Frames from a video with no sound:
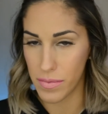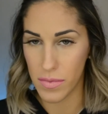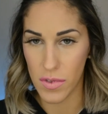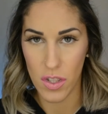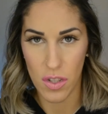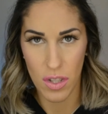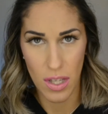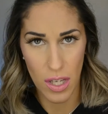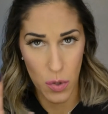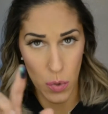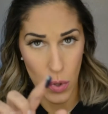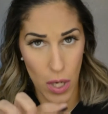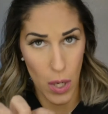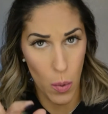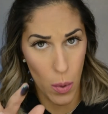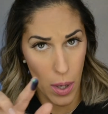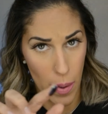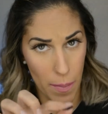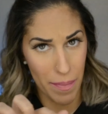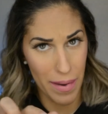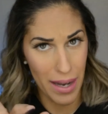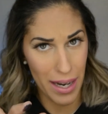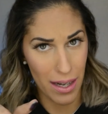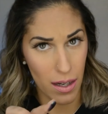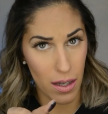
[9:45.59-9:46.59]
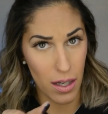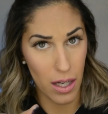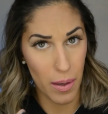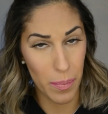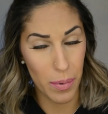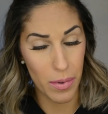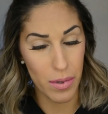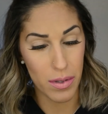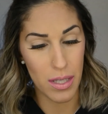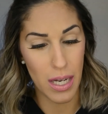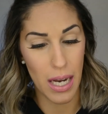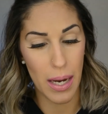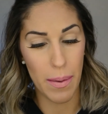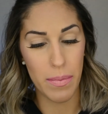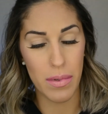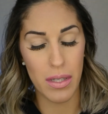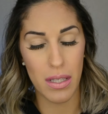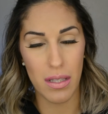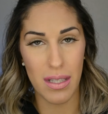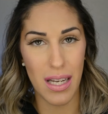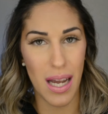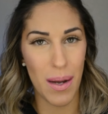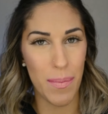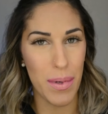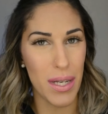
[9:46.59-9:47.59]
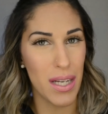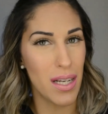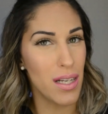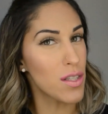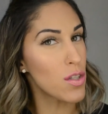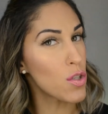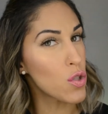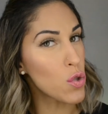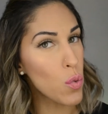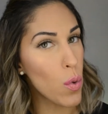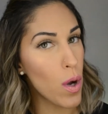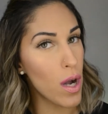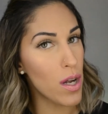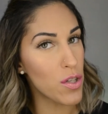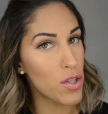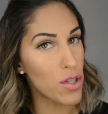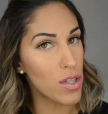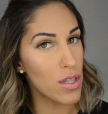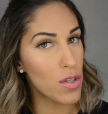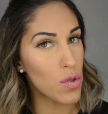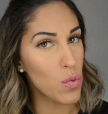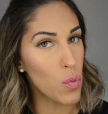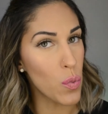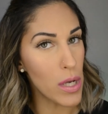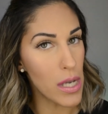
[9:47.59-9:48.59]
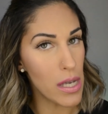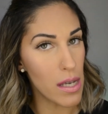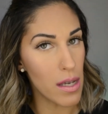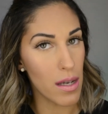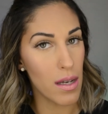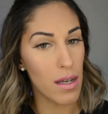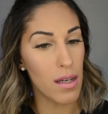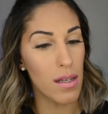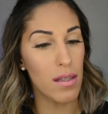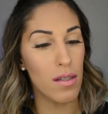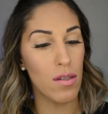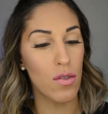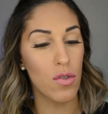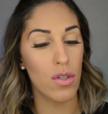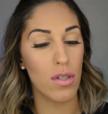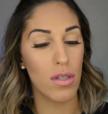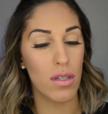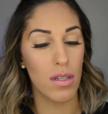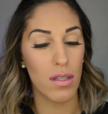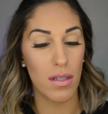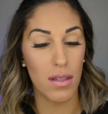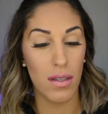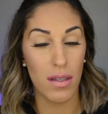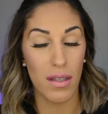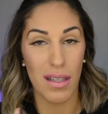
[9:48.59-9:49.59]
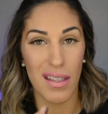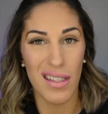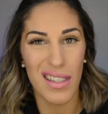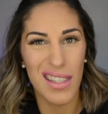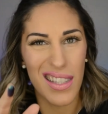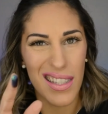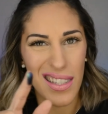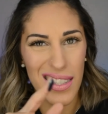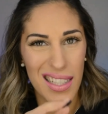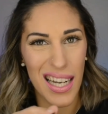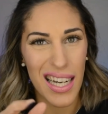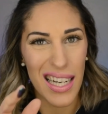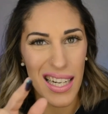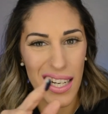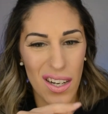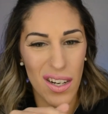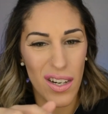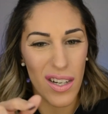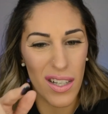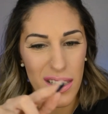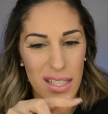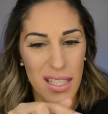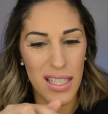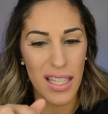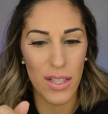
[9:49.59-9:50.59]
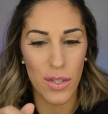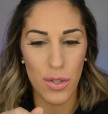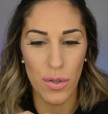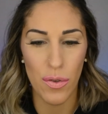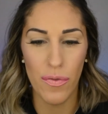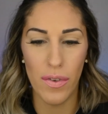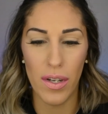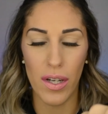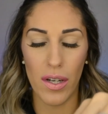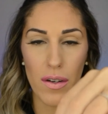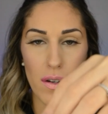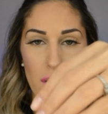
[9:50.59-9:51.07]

So that's why I went back a couple of times. It's not because the swatch is weak, it's just that it's kind of hard to get your finger